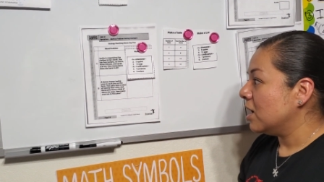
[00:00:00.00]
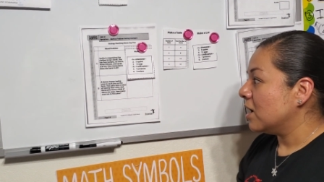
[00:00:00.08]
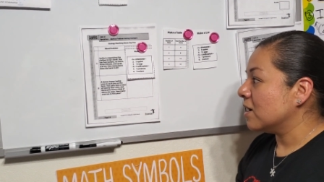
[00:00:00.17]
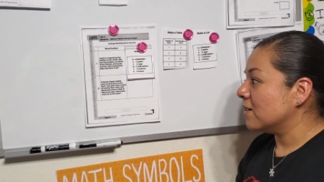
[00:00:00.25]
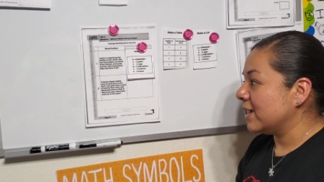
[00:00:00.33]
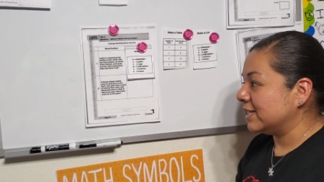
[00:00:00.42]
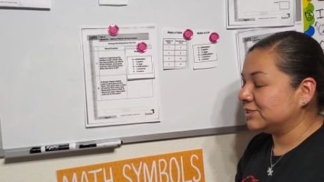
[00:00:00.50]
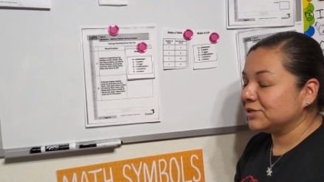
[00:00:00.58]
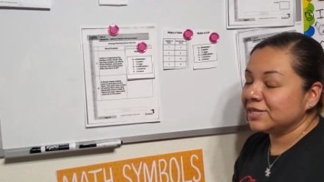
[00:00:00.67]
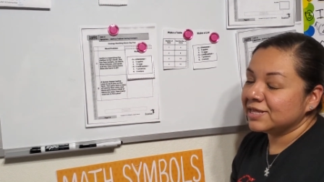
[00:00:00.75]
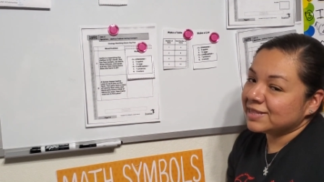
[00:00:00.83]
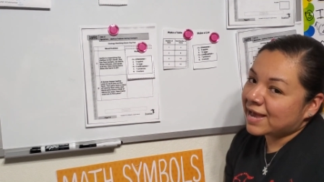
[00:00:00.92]
All right, so
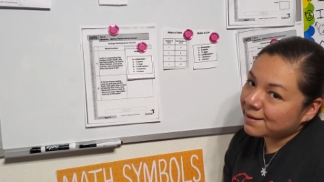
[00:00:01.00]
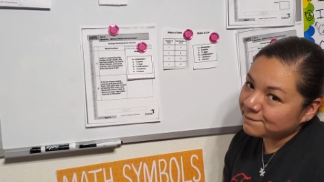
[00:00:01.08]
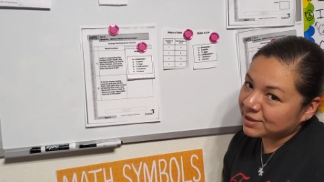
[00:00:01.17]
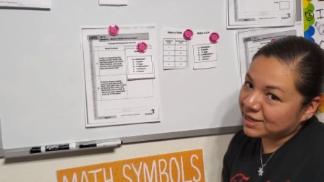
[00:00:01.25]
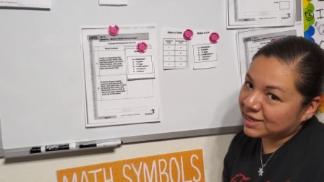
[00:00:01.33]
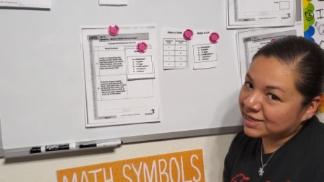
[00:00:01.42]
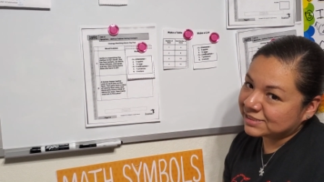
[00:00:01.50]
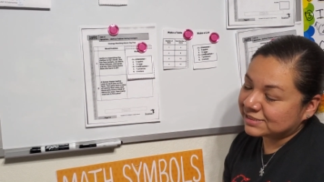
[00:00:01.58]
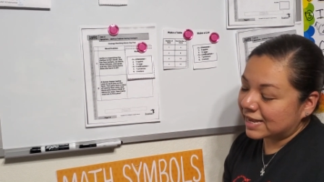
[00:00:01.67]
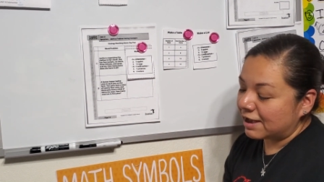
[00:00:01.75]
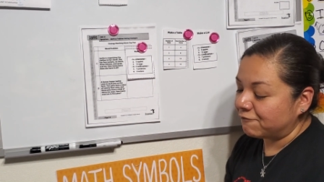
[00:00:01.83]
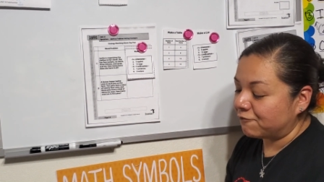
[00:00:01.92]
then that means
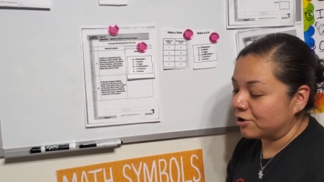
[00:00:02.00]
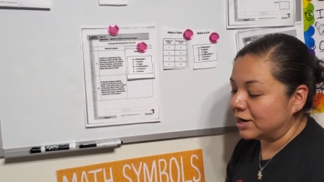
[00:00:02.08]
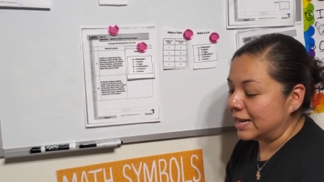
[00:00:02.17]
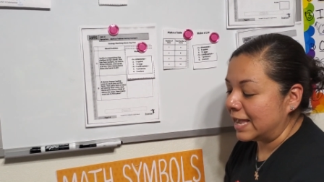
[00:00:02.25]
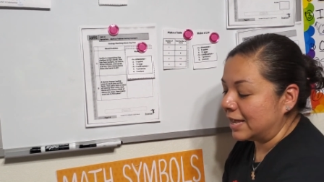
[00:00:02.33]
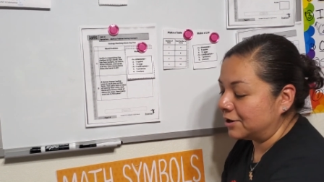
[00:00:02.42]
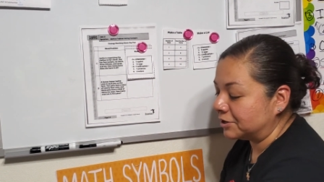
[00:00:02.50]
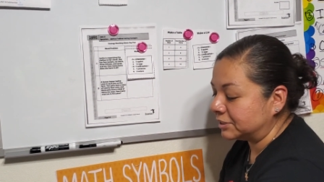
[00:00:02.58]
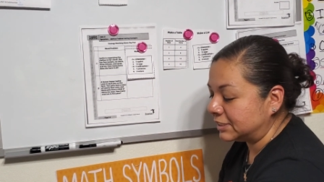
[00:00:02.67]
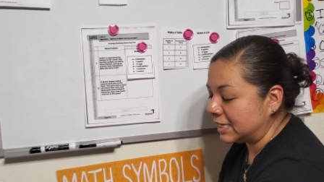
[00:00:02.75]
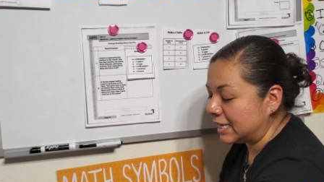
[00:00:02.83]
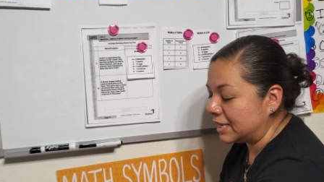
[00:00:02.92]
that for letter
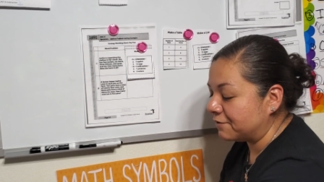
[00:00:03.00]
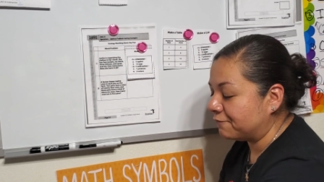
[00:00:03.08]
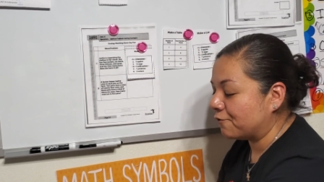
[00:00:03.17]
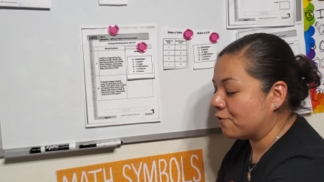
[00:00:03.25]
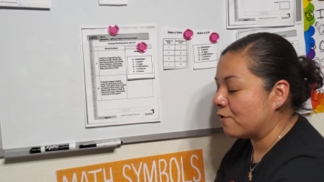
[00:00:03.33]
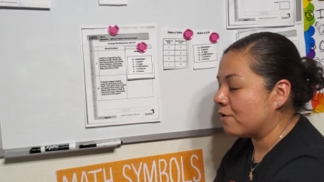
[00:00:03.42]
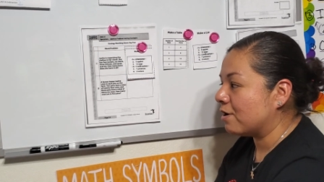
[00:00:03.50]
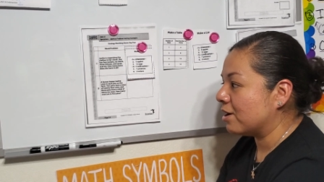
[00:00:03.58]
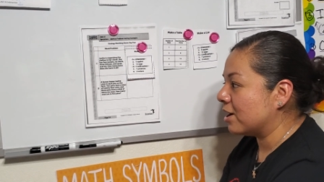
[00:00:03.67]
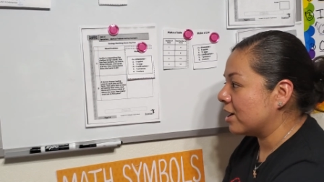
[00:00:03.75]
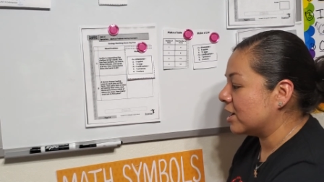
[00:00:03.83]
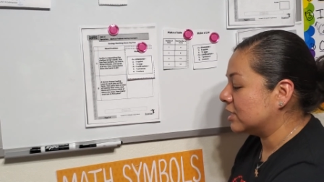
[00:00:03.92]
D, of
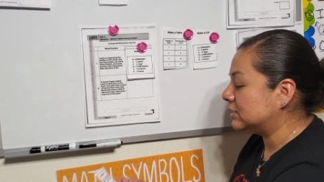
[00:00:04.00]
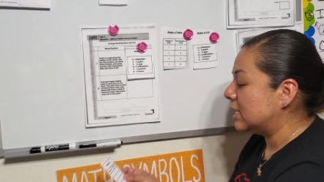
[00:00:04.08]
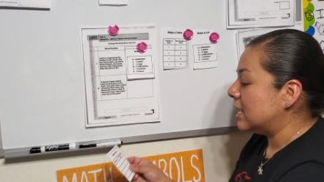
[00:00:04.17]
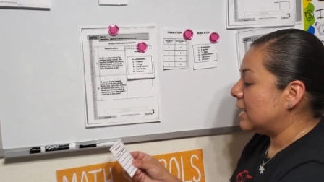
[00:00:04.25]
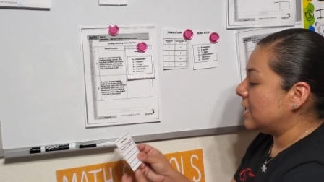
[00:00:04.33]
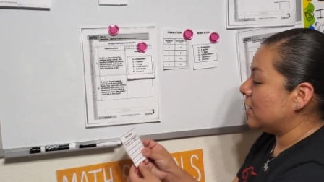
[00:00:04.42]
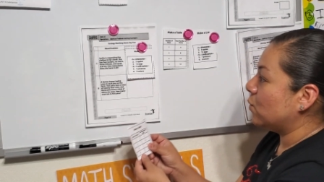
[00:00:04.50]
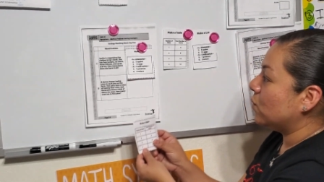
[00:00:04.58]
course, it